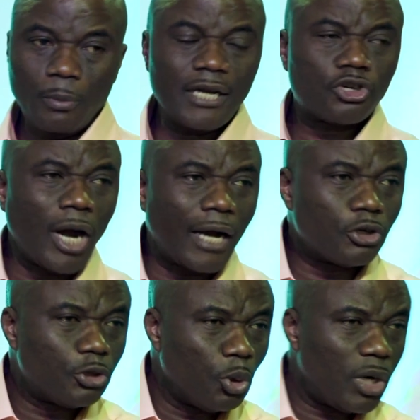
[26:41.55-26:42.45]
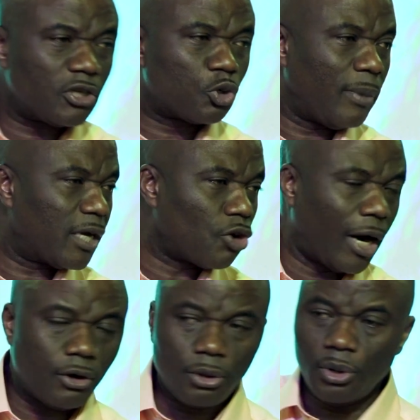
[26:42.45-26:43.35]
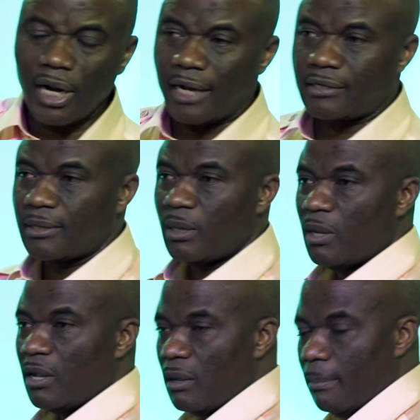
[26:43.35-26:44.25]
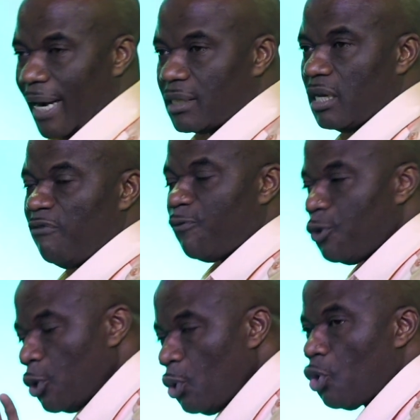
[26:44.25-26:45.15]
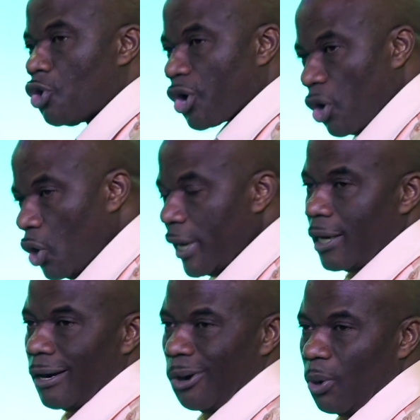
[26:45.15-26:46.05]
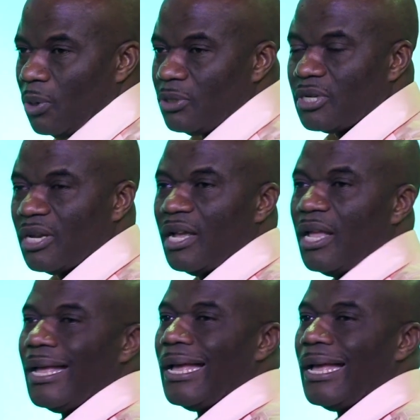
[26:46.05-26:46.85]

You may try to do this, you may try to do that, but if you grow in the Lord,